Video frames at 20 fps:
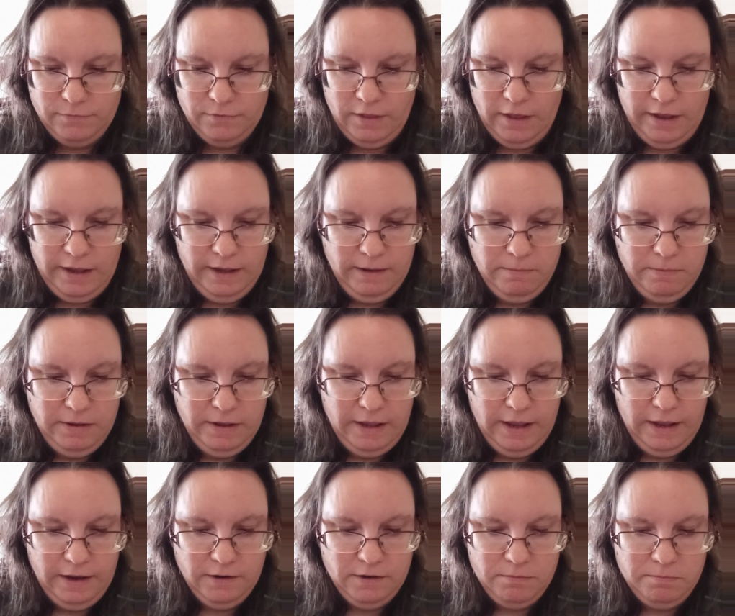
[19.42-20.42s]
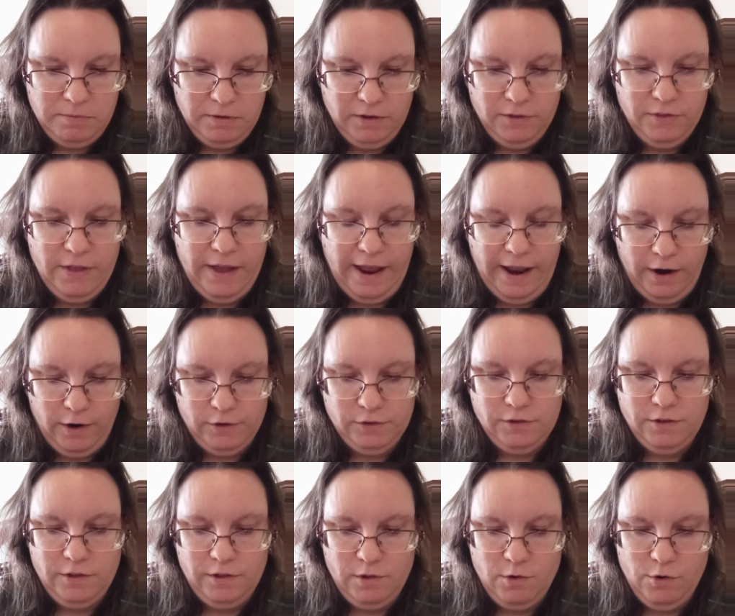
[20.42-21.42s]
that he began to build the
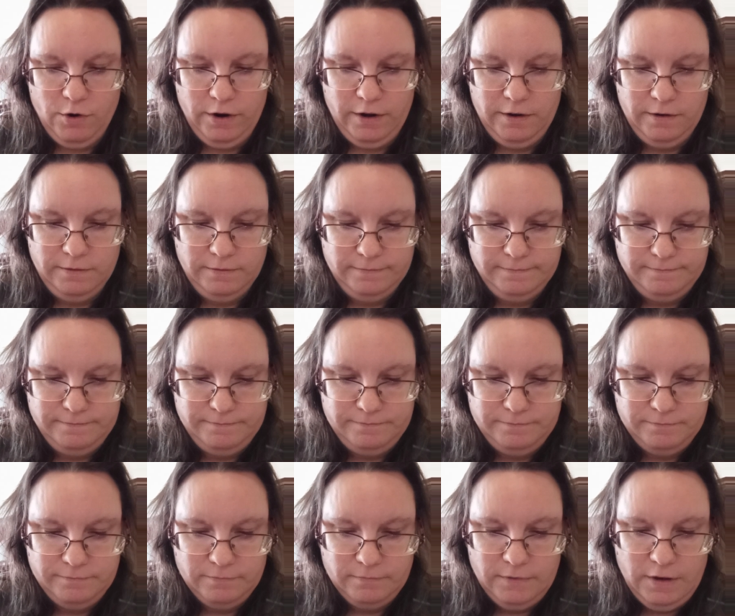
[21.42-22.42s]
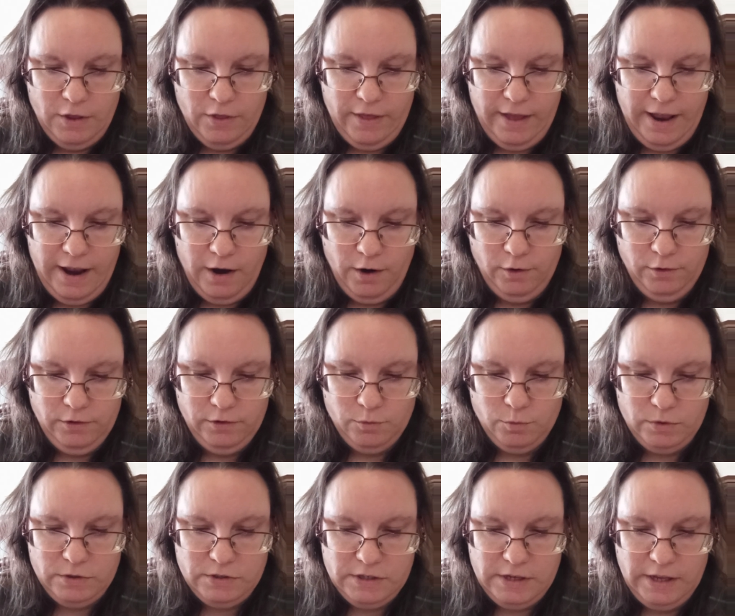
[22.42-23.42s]
house of the Lord. Now the house
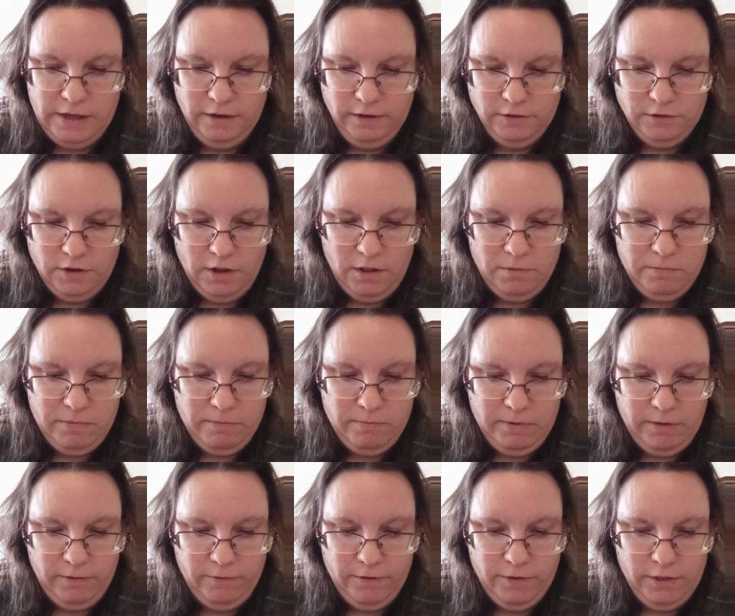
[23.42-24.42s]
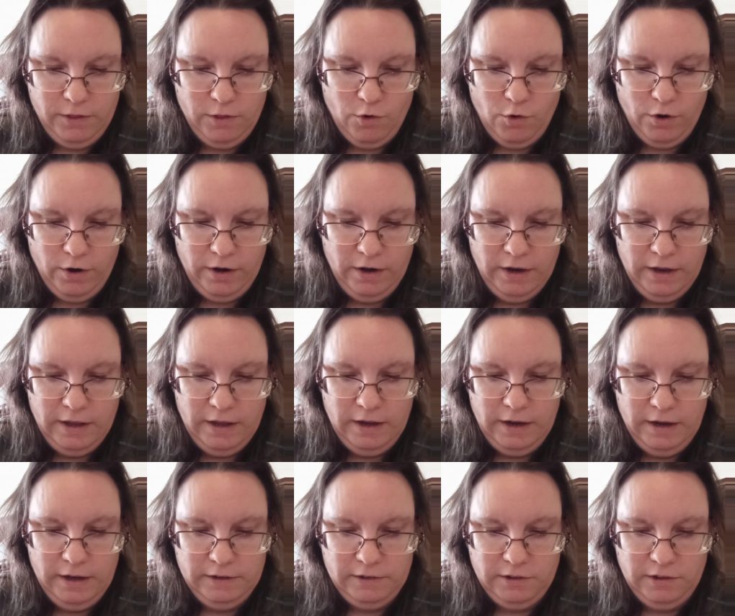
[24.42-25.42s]
which King Solomon built for the Lord,
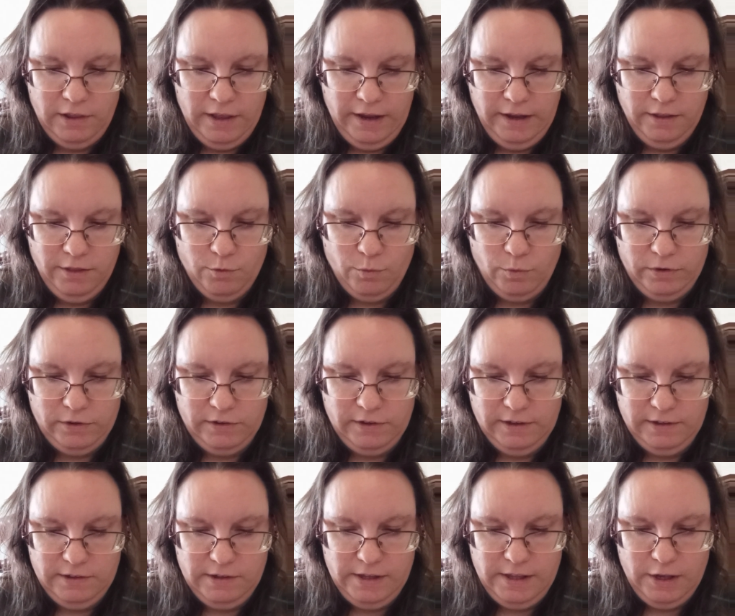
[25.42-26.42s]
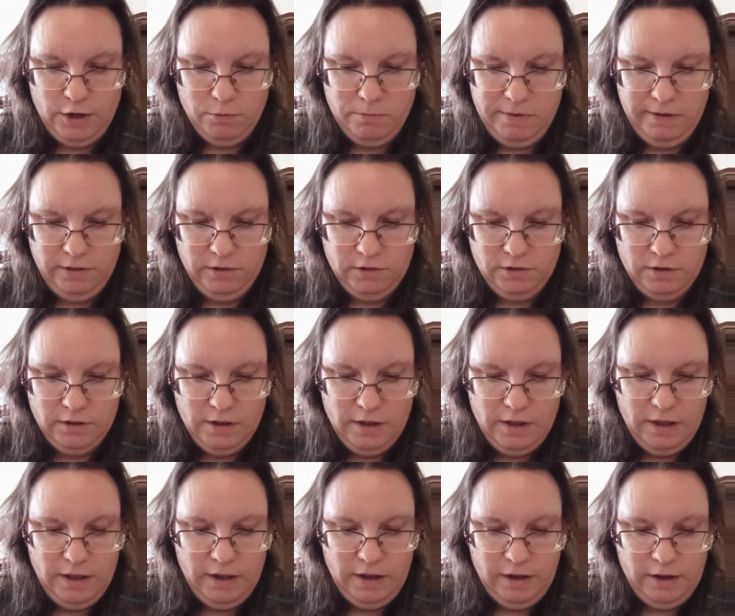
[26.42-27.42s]
its length was 60 cubits,
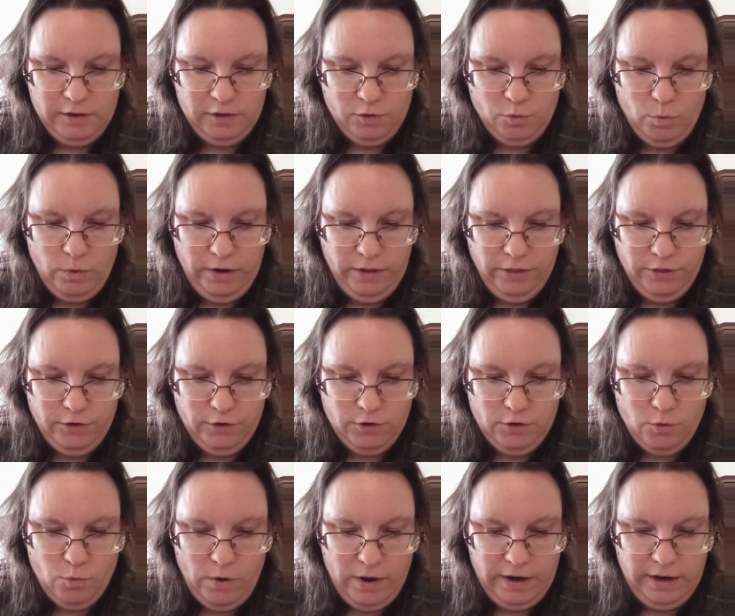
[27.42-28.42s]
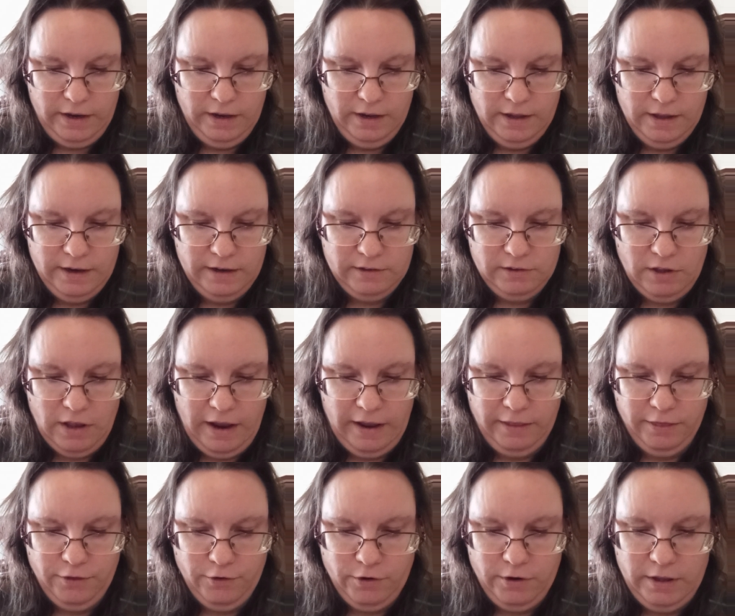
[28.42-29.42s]
its width 20, and its
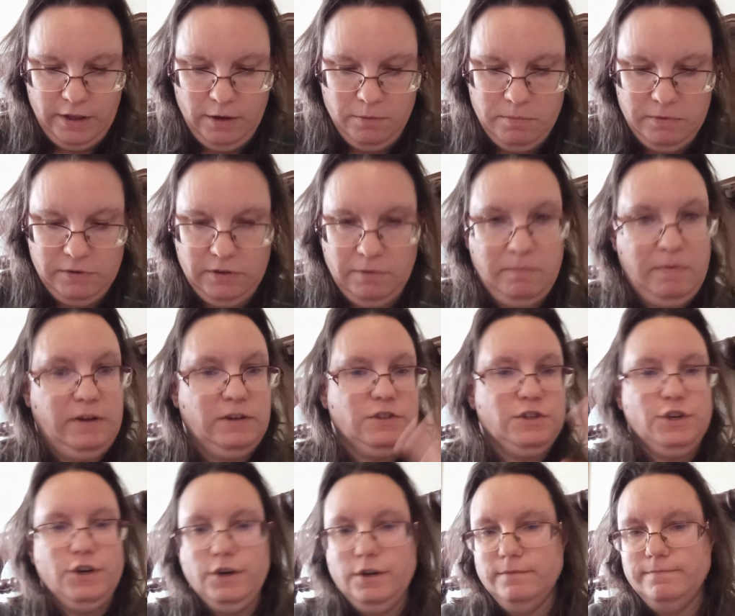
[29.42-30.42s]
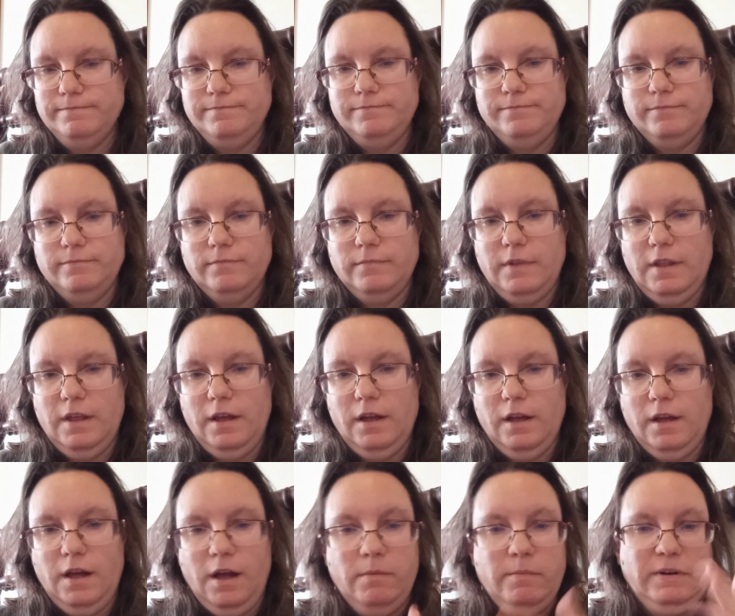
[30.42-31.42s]
height 30 cubits. I'm not sure
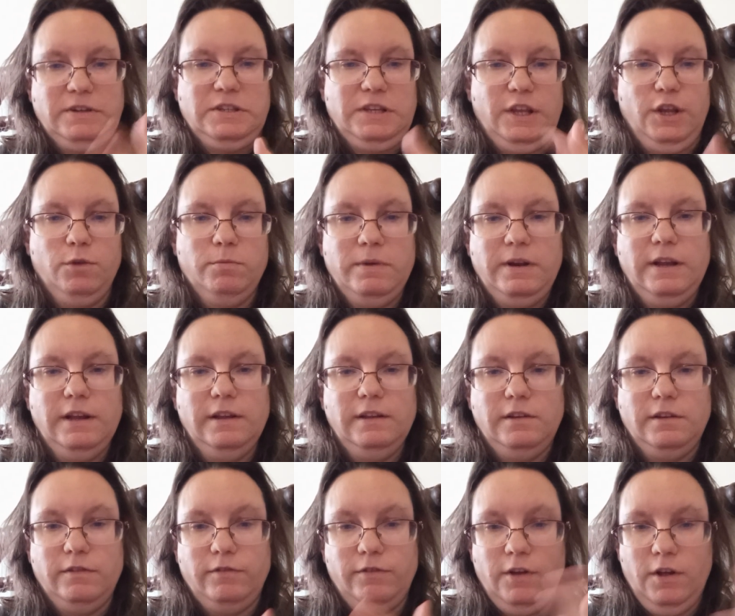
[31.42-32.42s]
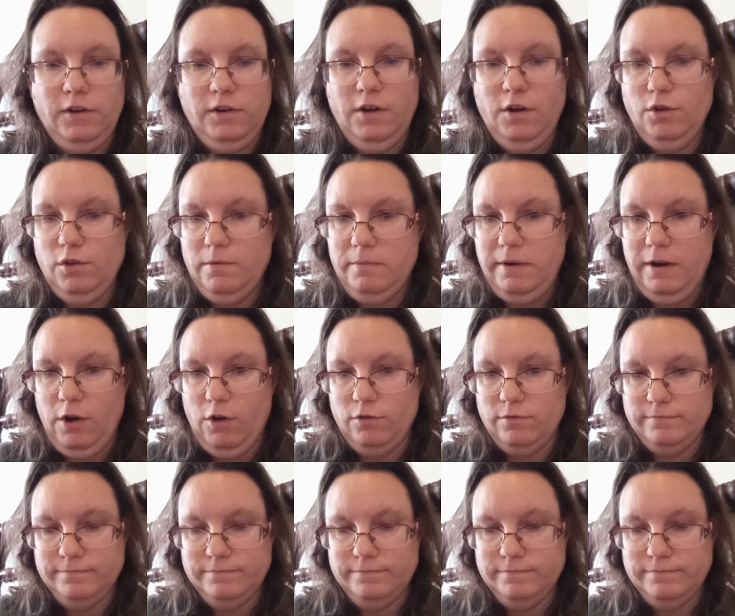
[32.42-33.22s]
how much a cubit is. If y'all know, let me know.